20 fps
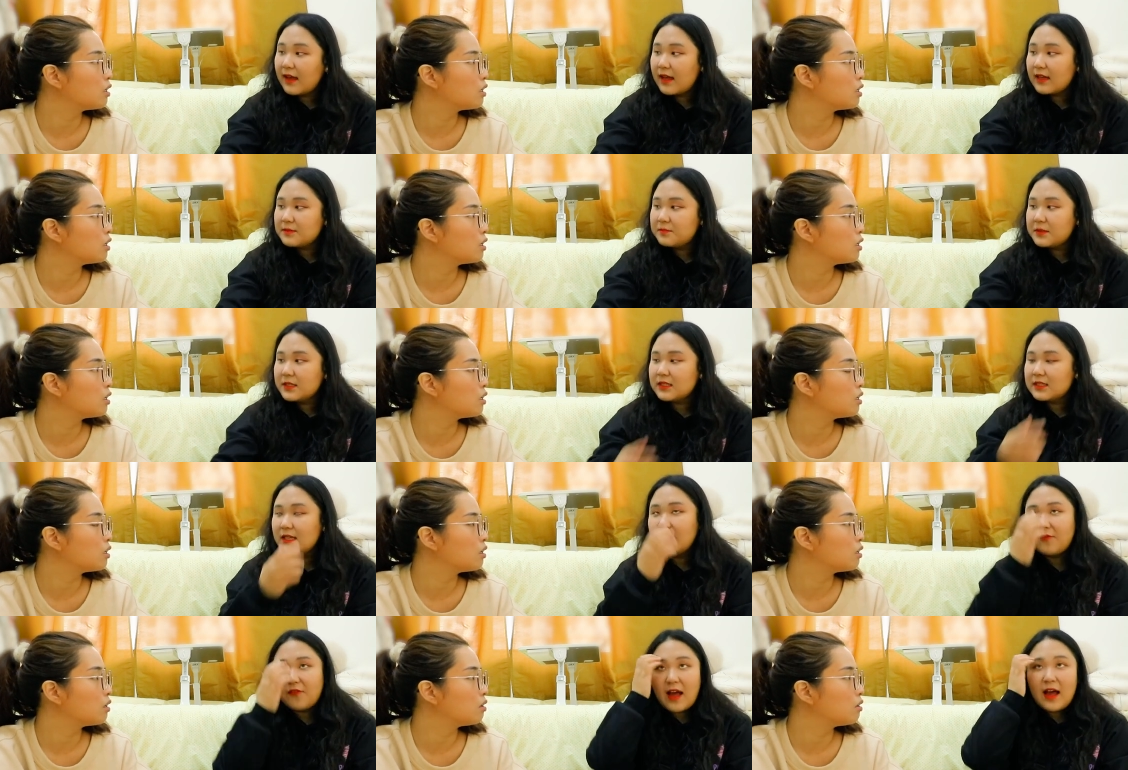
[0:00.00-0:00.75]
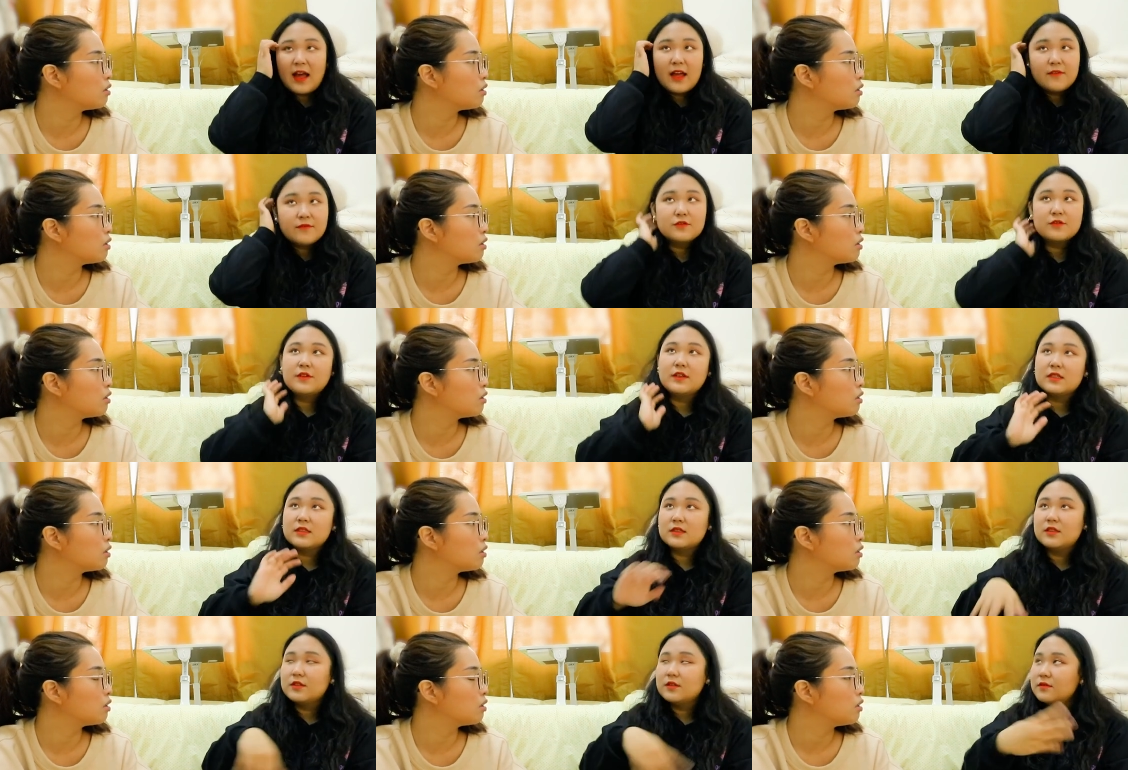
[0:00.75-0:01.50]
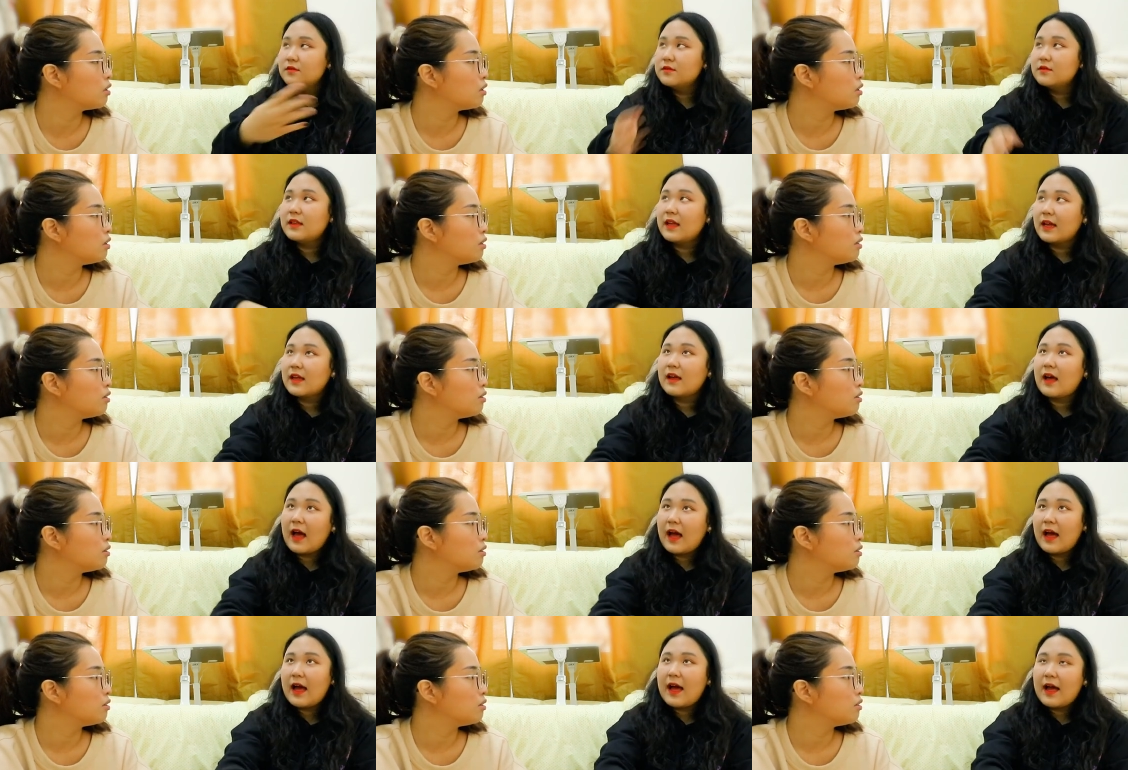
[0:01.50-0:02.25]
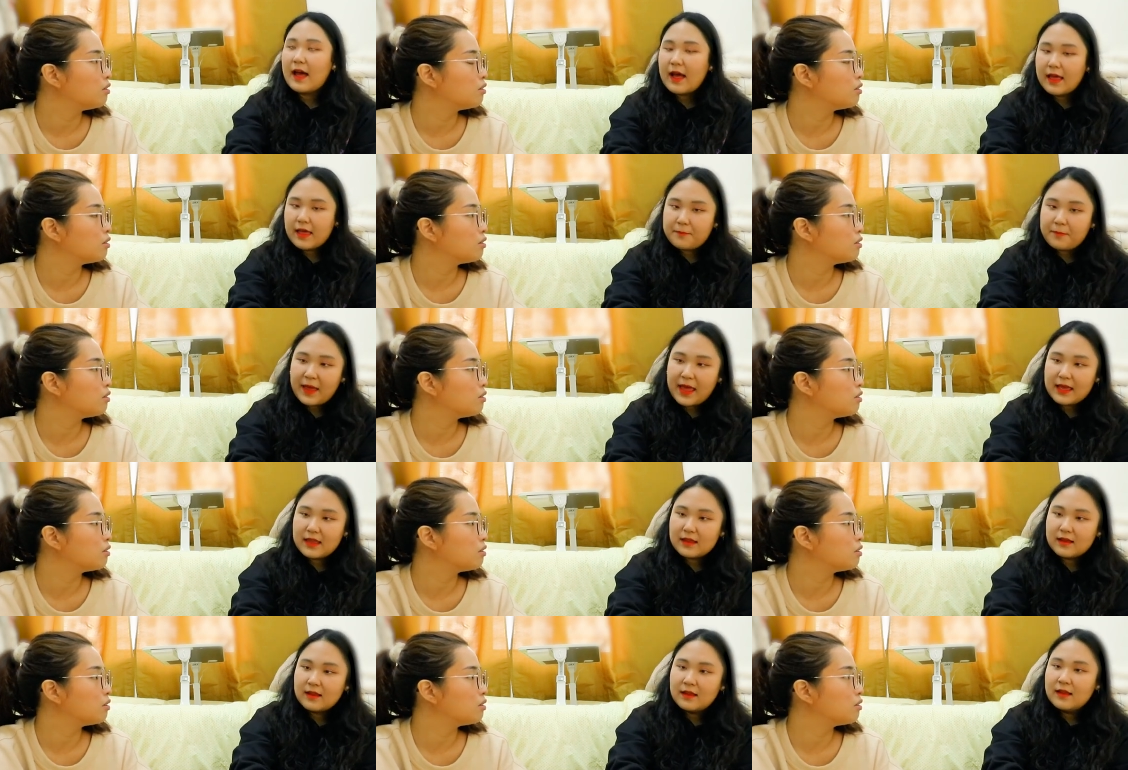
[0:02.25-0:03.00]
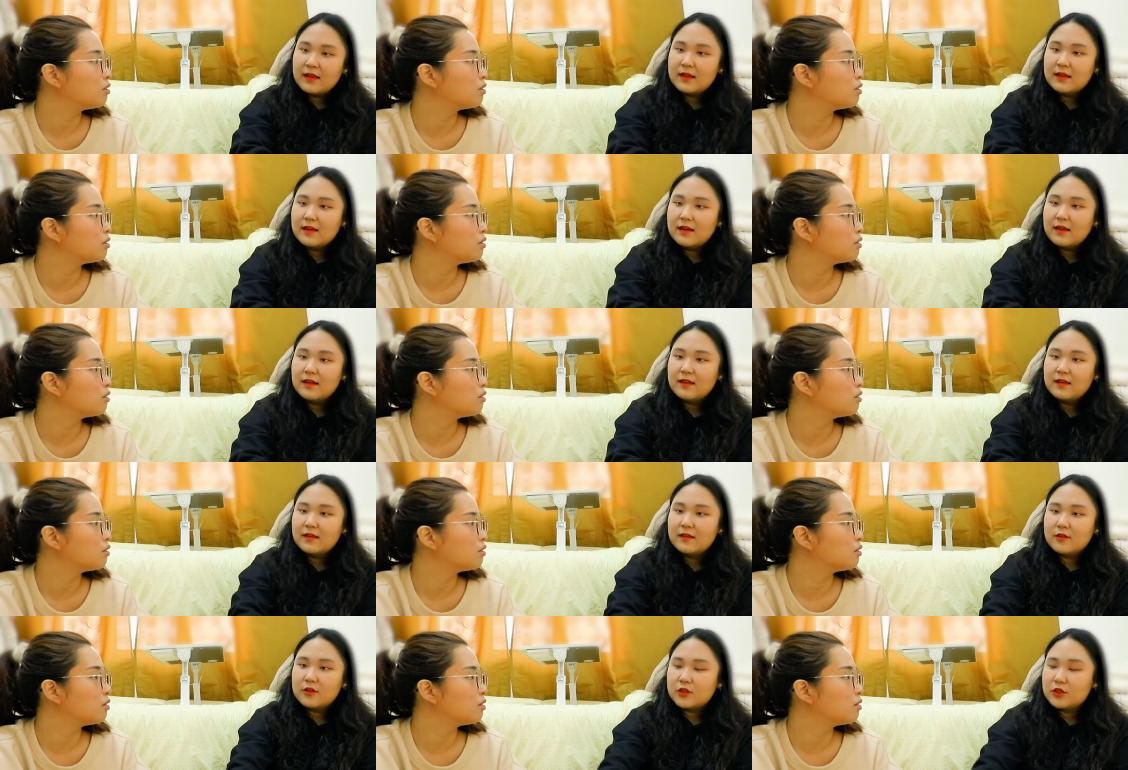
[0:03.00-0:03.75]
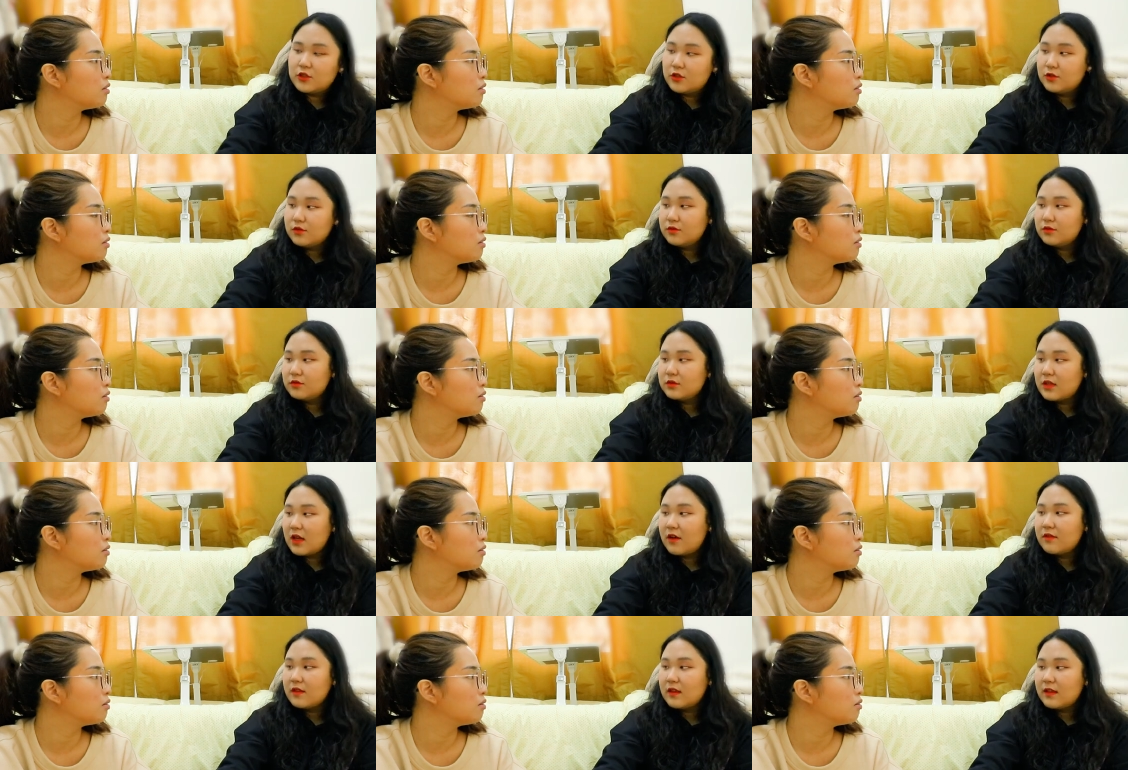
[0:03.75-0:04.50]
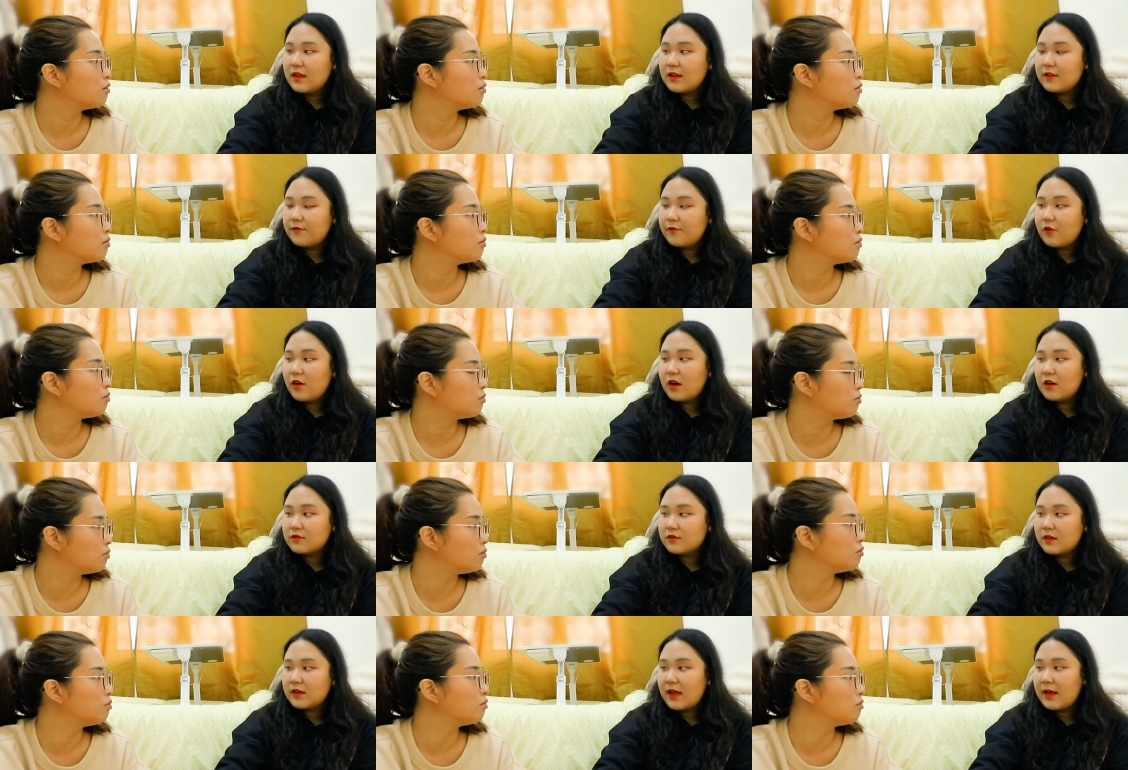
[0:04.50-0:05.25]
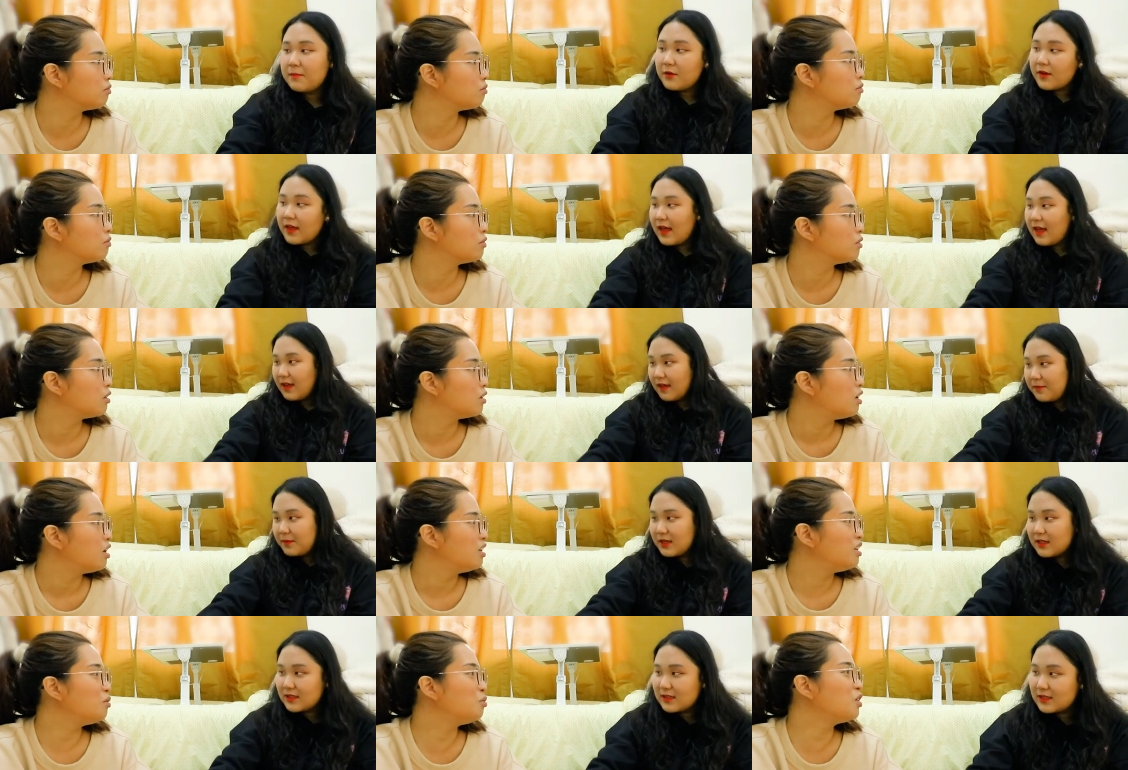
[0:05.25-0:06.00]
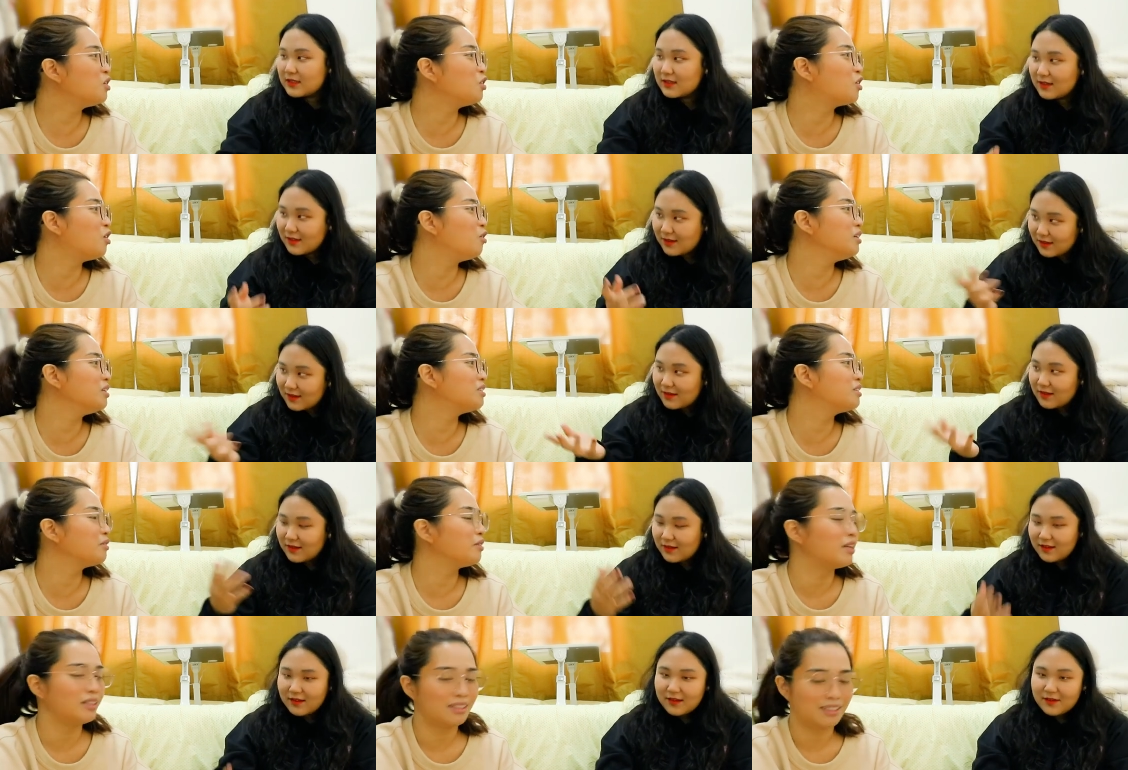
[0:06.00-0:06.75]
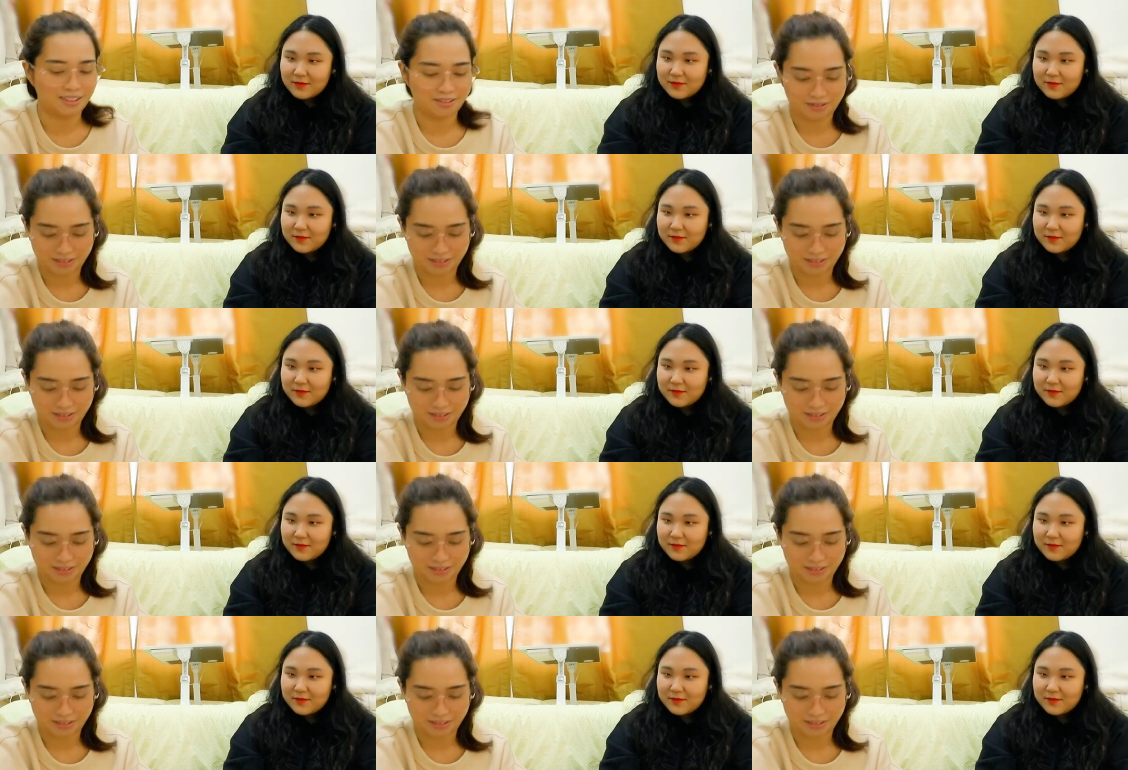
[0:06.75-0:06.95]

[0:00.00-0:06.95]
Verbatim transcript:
Speaker 1: that because if I have choice to like I, I paid two thousand and four hundred, mm. I'm okay because you're going to like,